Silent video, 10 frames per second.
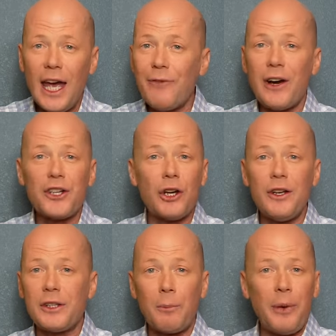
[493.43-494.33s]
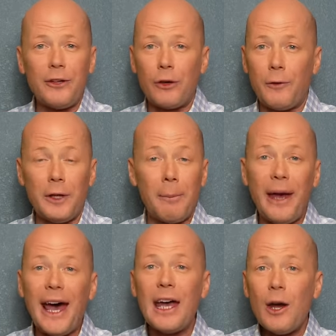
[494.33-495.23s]
If I show you some pictures from the
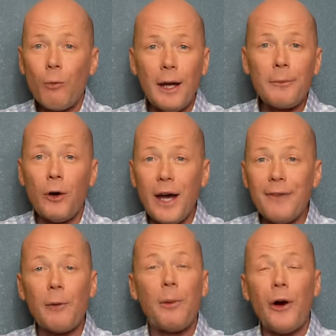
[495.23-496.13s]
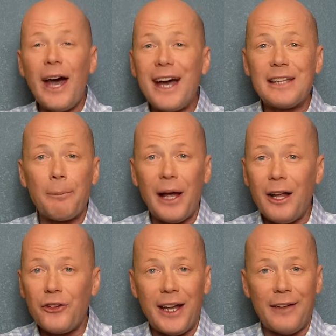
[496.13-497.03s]
back, Remco Evenepoel, as the
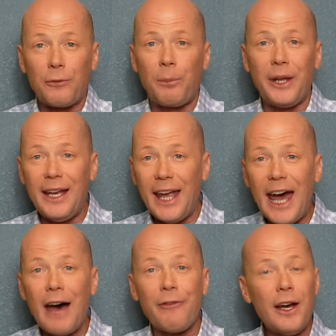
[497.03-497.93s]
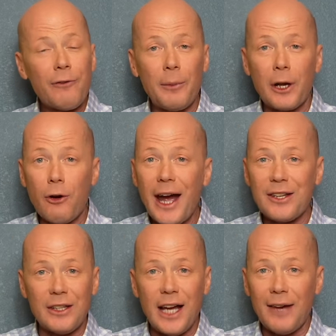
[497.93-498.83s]
peloton is split in half from the
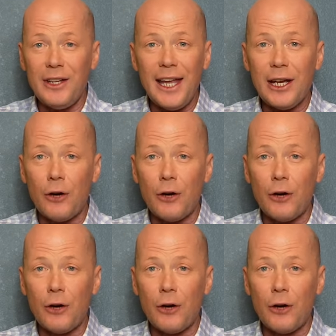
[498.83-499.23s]
crash of Davide